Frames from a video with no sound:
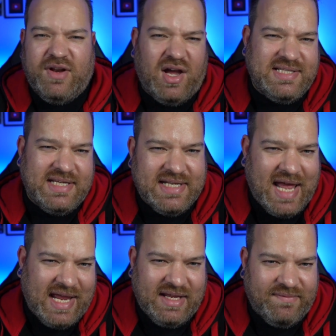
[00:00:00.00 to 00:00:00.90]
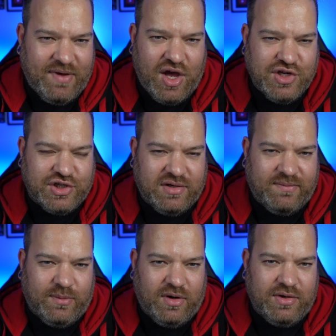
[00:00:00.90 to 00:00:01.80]
90-day version
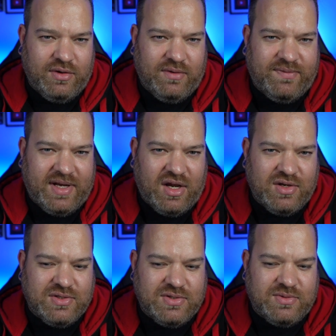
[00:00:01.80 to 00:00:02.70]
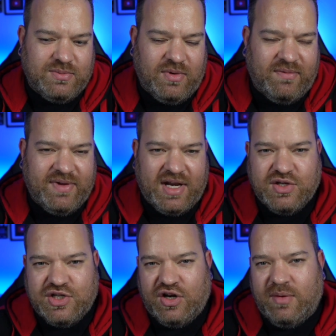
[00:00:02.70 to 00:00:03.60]
of what videos
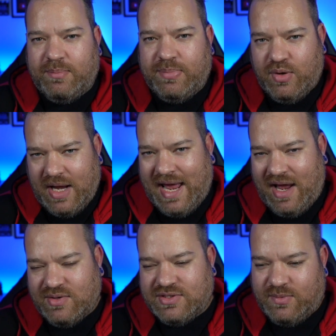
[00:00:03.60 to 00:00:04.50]
you're going to put out.